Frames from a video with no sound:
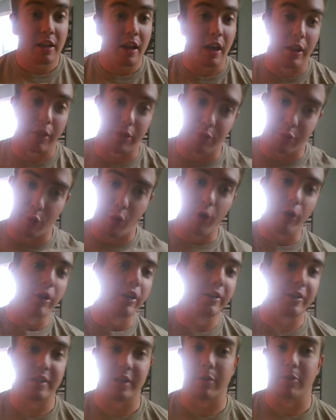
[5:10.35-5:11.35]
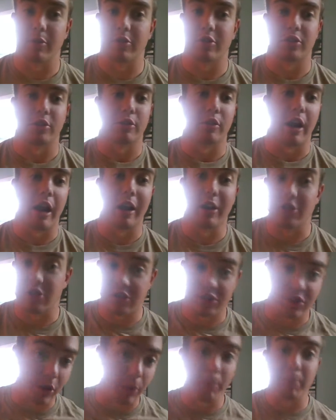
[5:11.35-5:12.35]
and throwing someone to the ground,
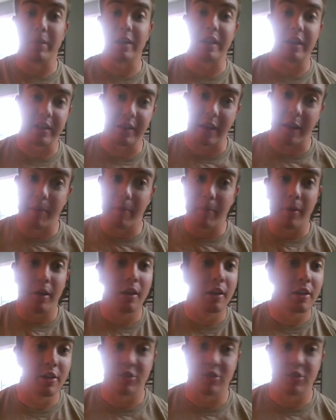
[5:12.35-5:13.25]
just start beating them,